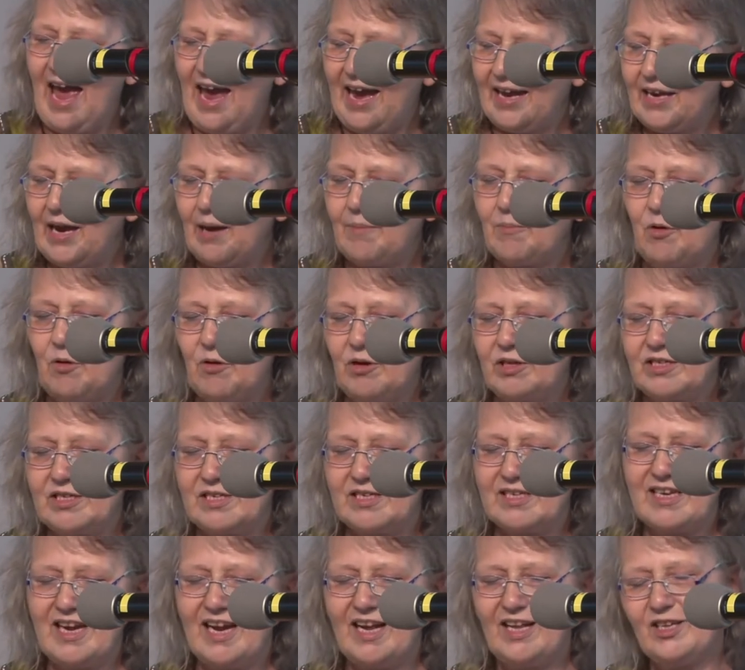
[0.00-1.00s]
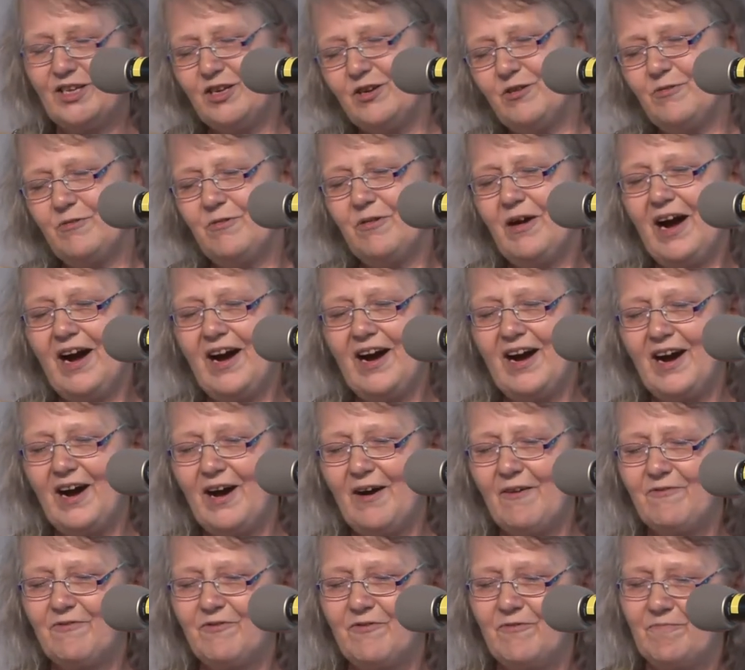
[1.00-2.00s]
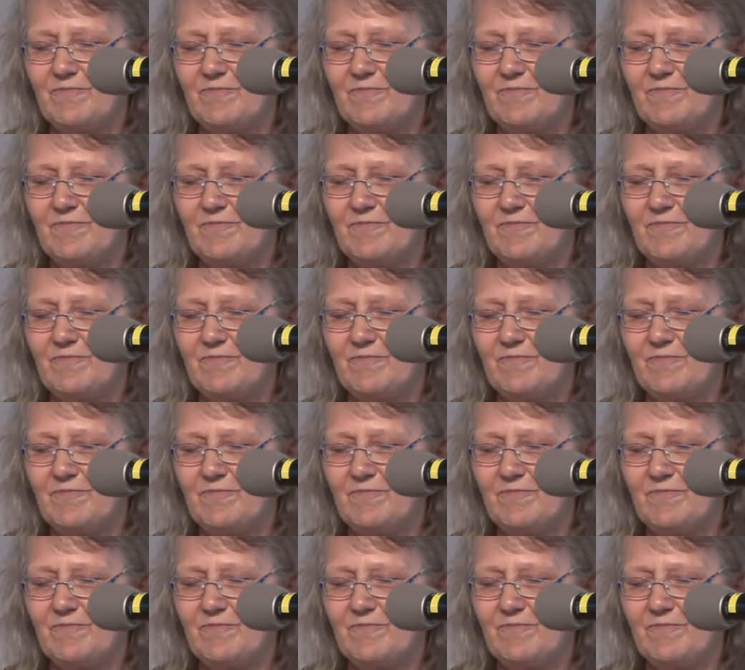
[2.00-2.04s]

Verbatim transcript: And I'm going to tell you uh,